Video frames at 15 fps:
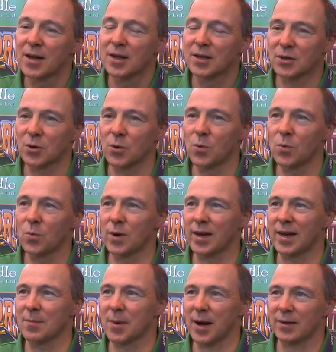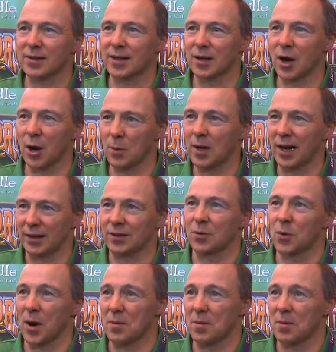So we came back and said, now we'd like to